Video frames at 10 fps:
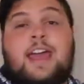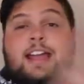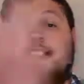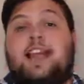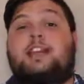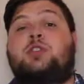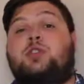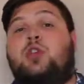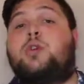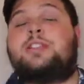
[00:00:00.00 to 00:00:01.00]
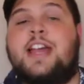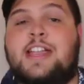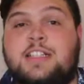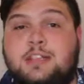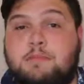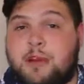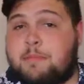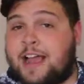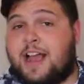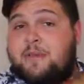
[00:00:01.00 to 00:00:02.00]
it takes 2 seconds to put it
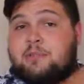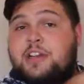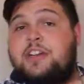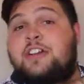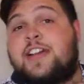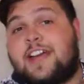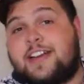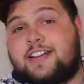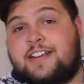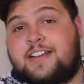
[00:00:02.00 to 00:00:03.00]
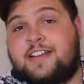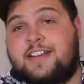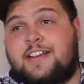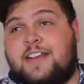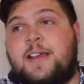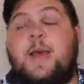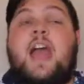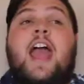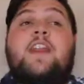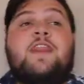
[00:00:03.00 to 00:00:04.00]
back up when you're done.
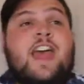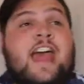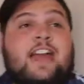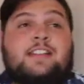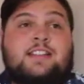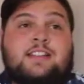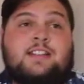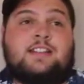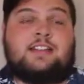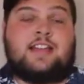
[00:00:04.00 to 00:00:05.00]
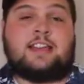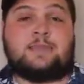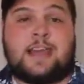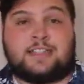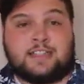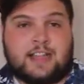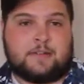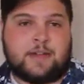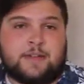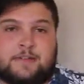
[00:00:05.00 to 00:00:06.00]
And that is my
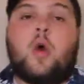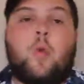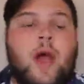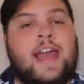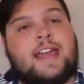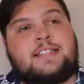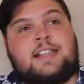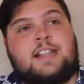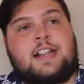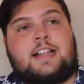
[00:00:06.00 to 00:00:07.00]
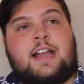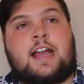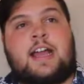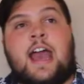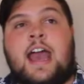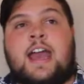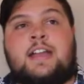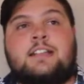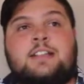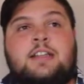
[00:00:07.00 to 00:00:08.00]
dilemma. Why is it that
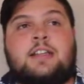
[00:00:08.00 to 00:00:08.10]
guys